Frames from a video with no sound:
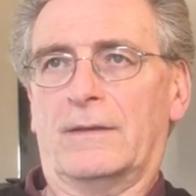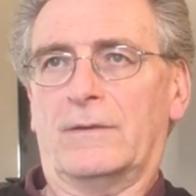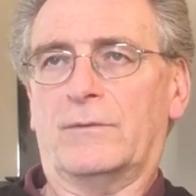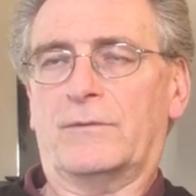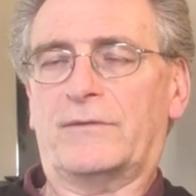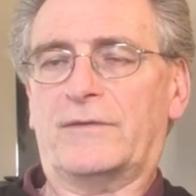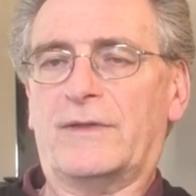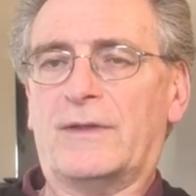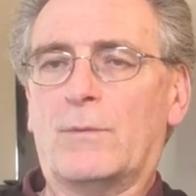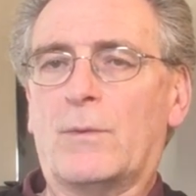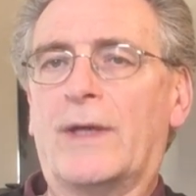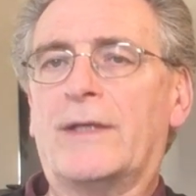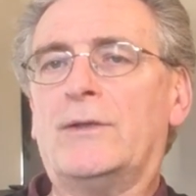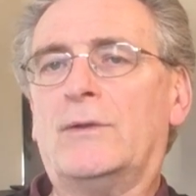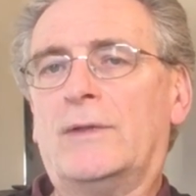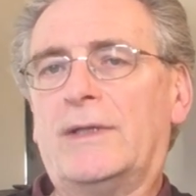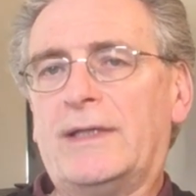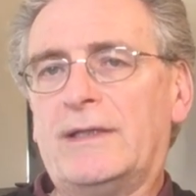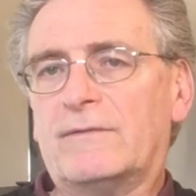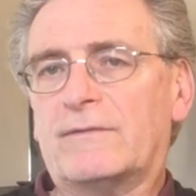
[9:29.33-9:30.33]
You see, when
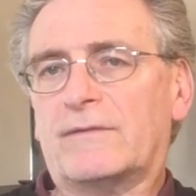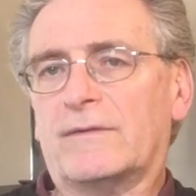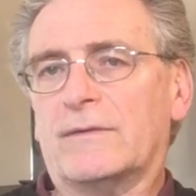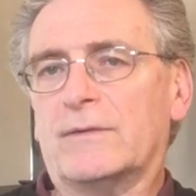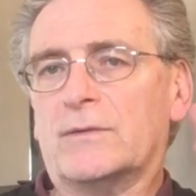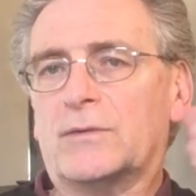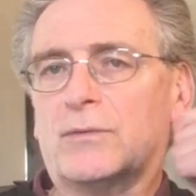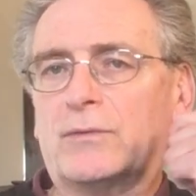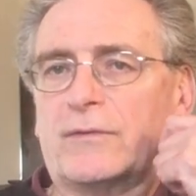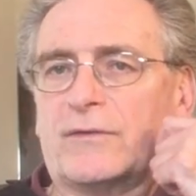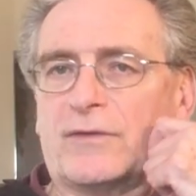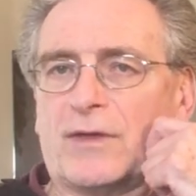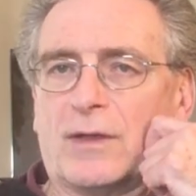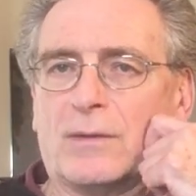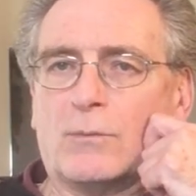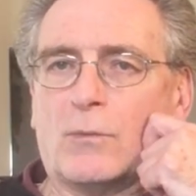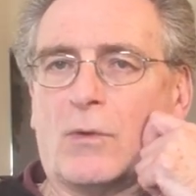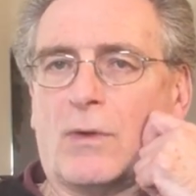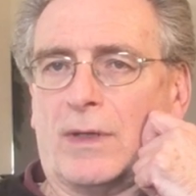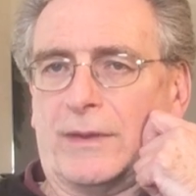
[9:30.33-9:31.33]
you listen to
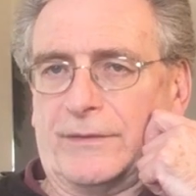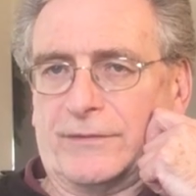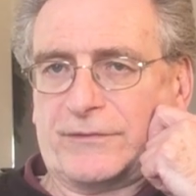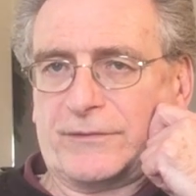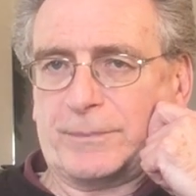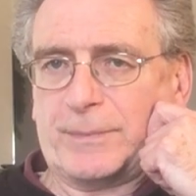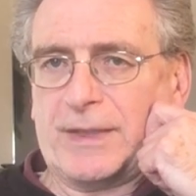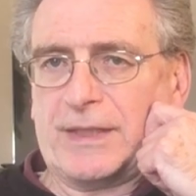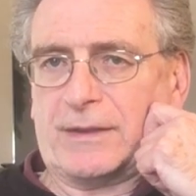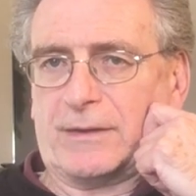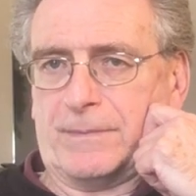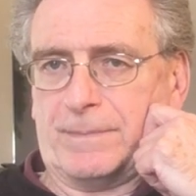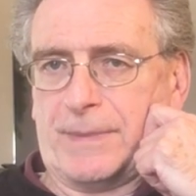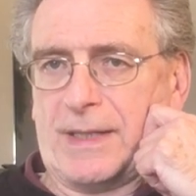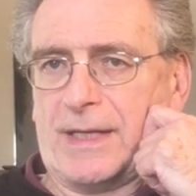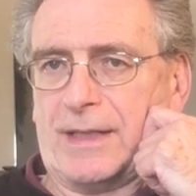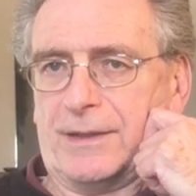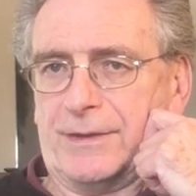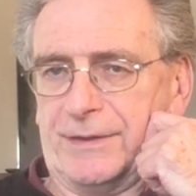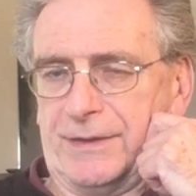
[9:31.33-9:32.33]
someone speak
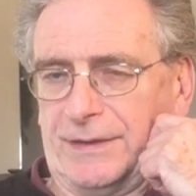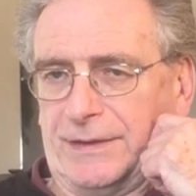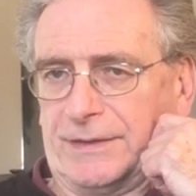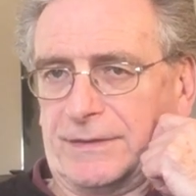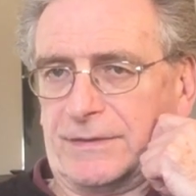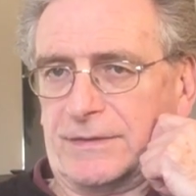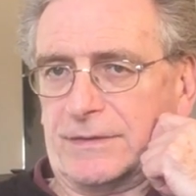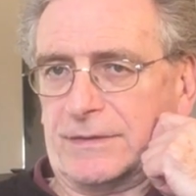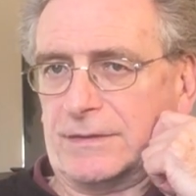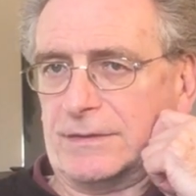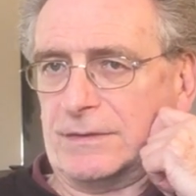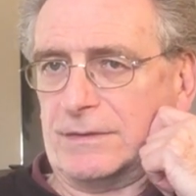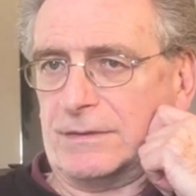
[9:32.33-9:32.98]
about it,